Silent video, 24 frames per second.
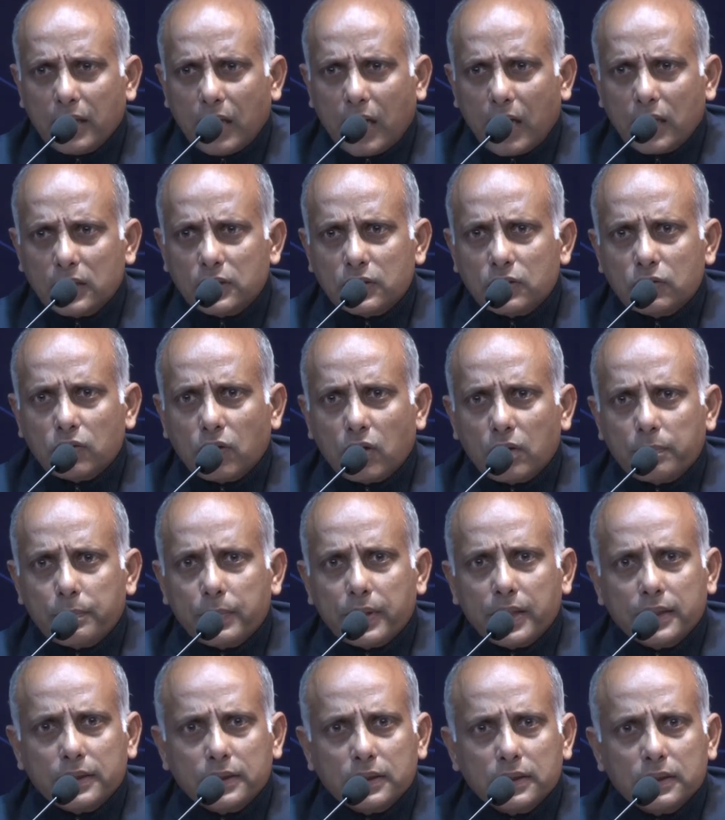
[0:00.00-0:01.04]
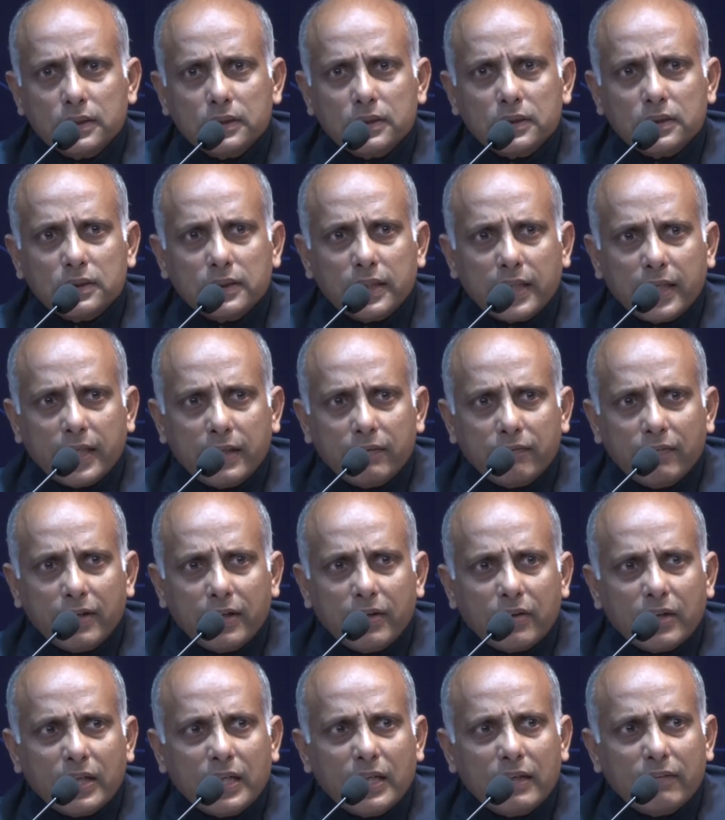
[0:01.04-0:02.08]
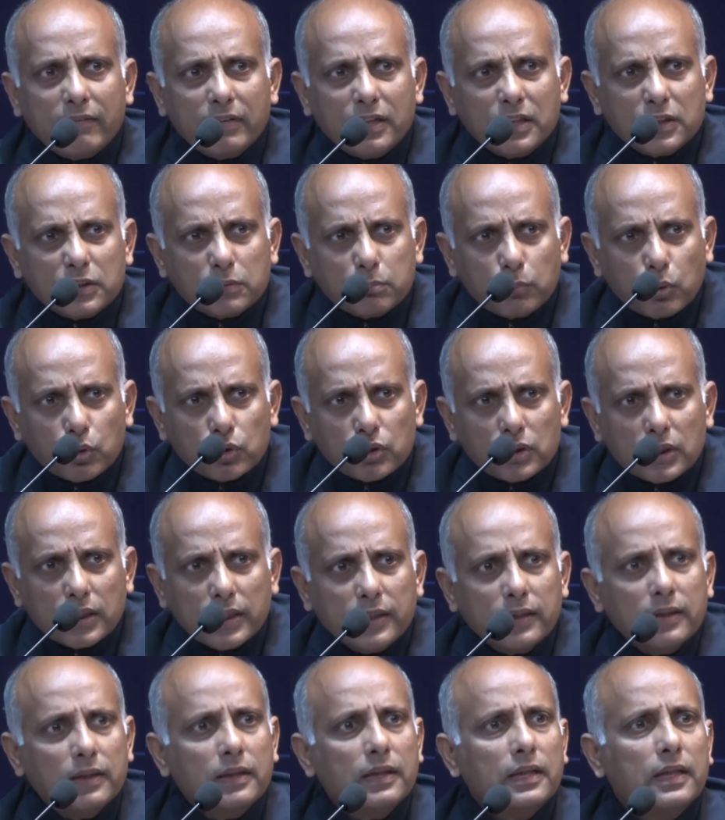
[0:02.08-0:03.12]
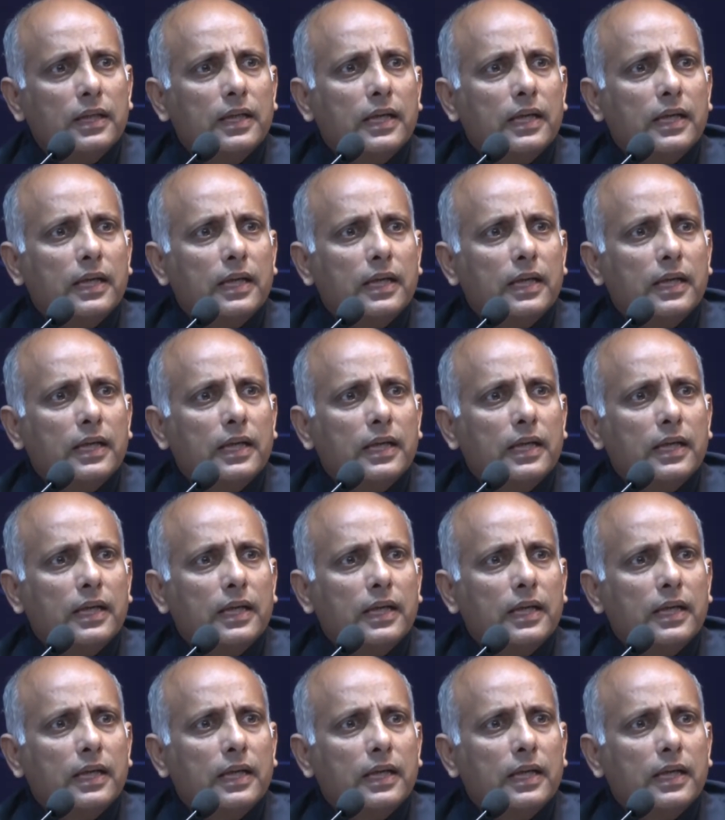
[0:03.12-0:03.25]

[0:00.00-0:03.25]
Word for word: large corporations, their inventory levels mostly,